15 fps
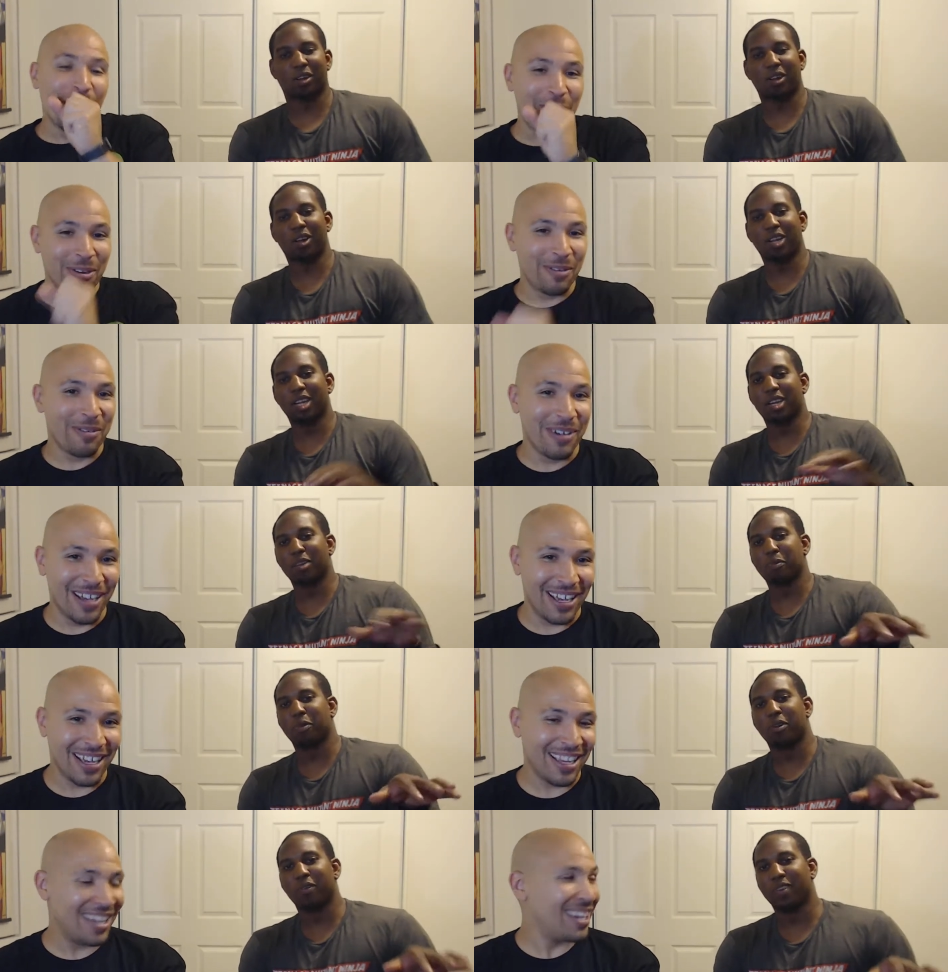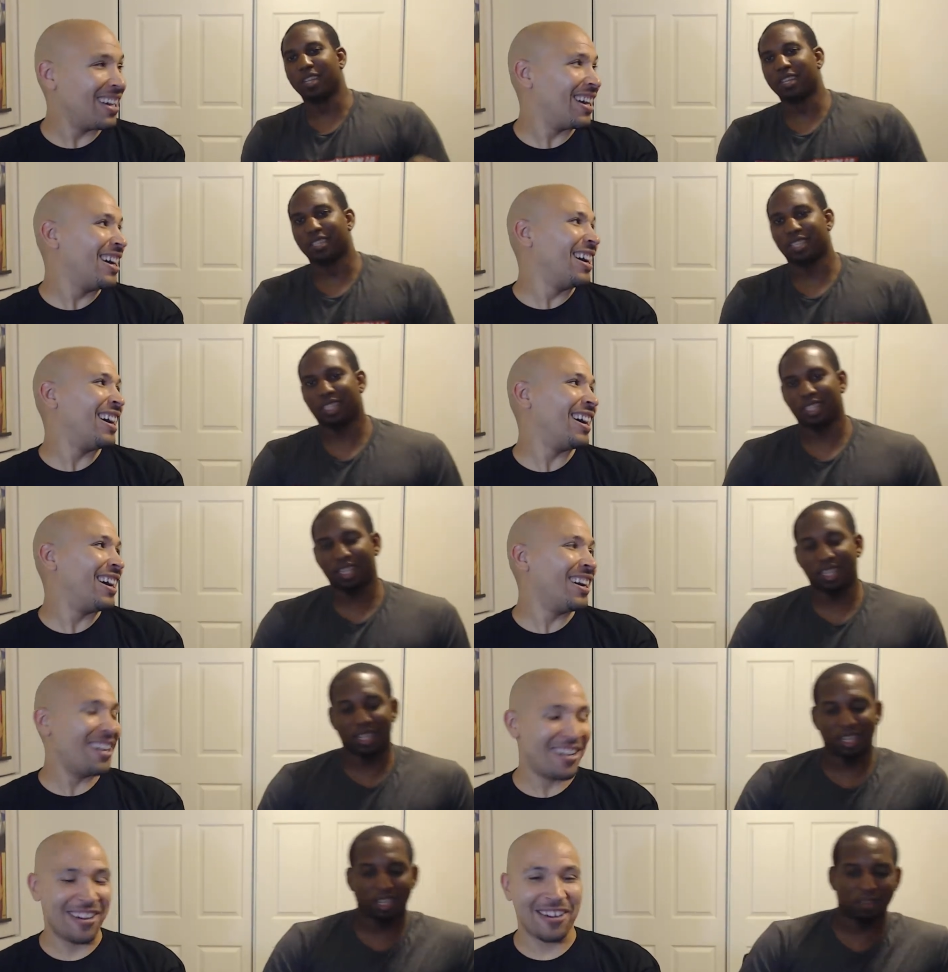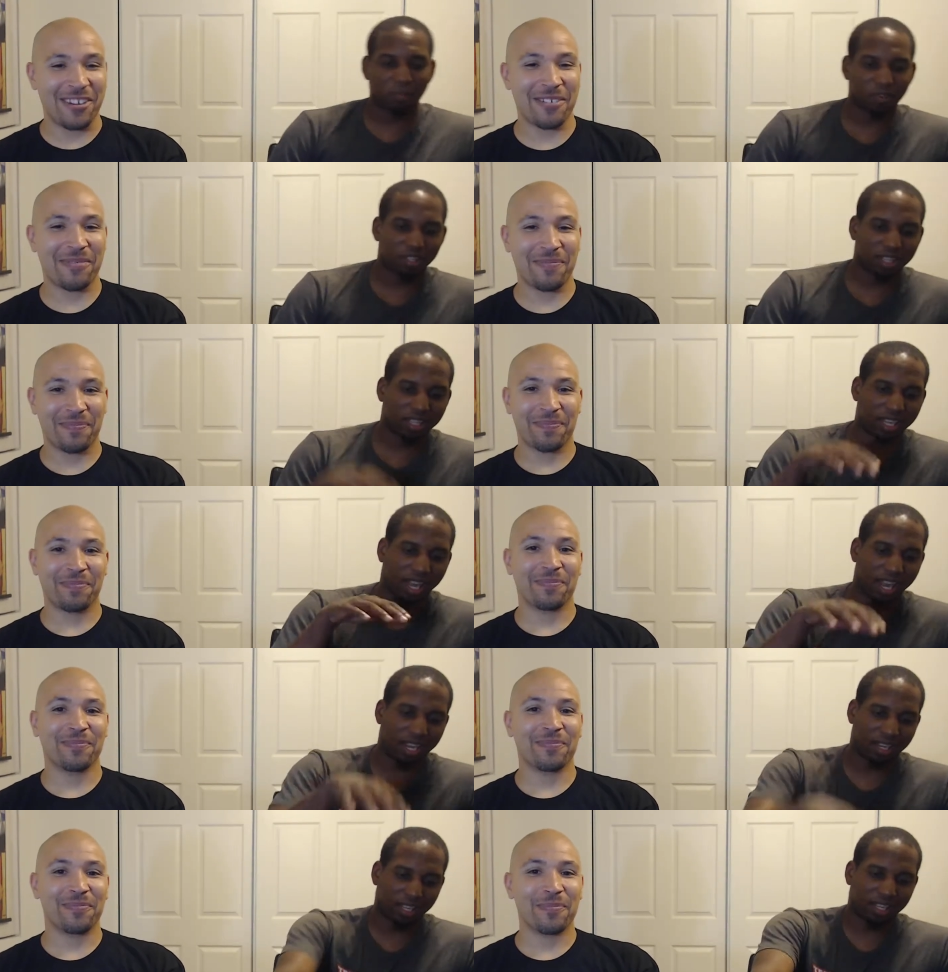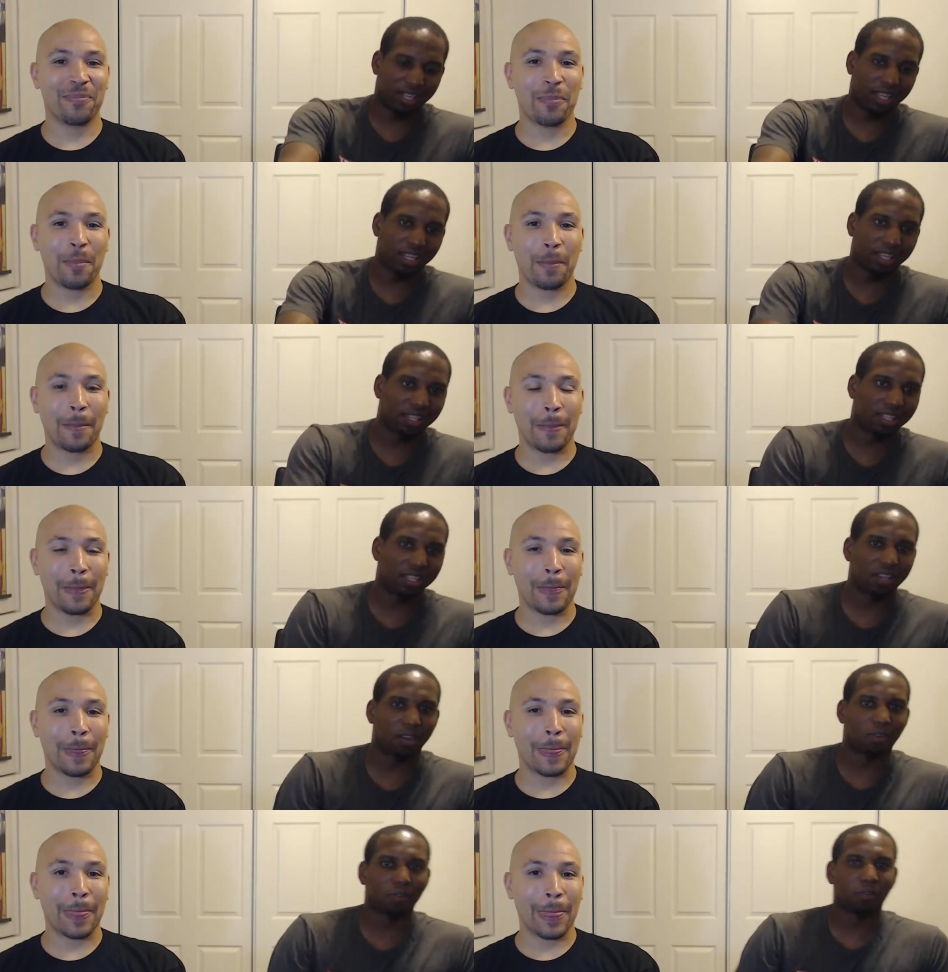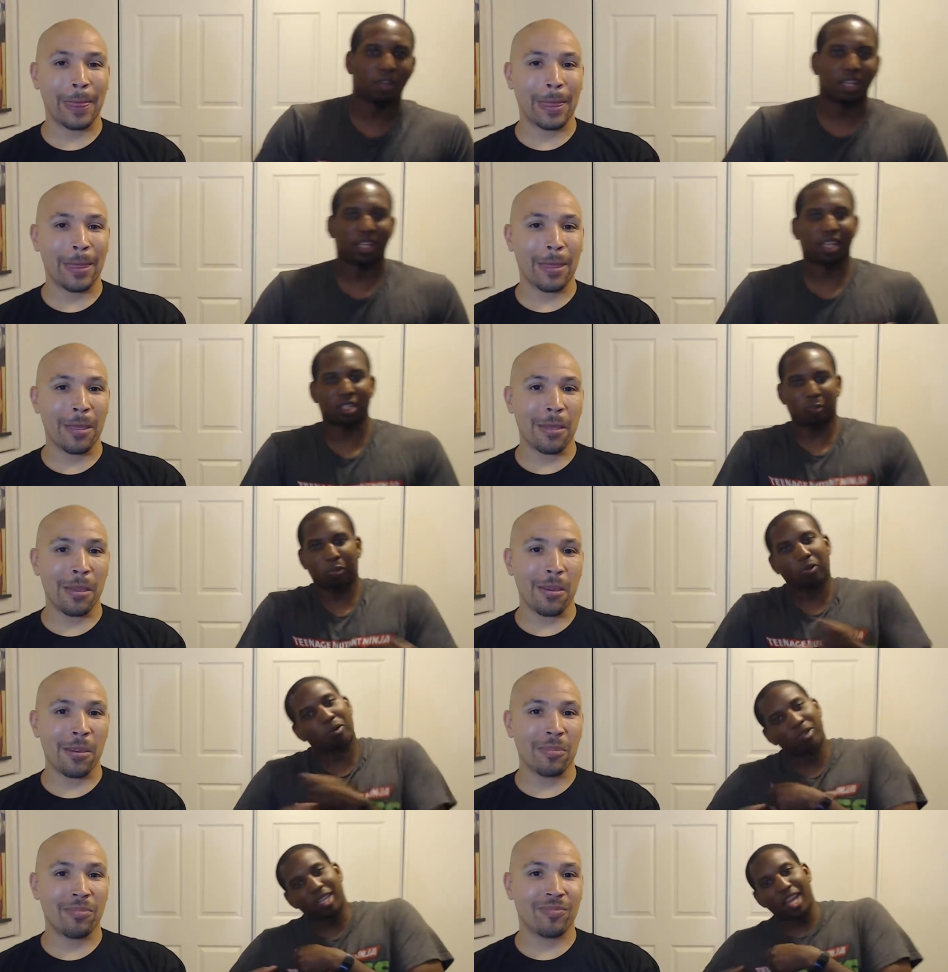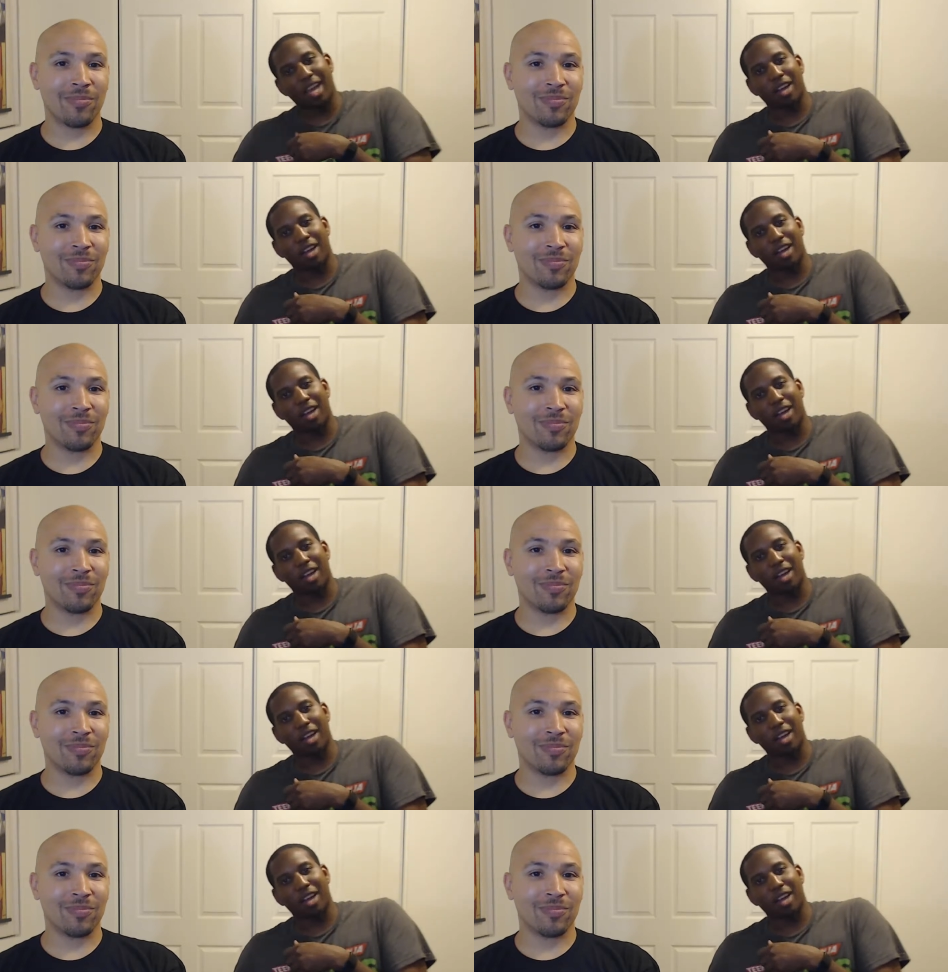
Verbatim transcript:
Speaker 1: earlier in the movie, there's a scene where the guy, the kid, you know, gets pulled down.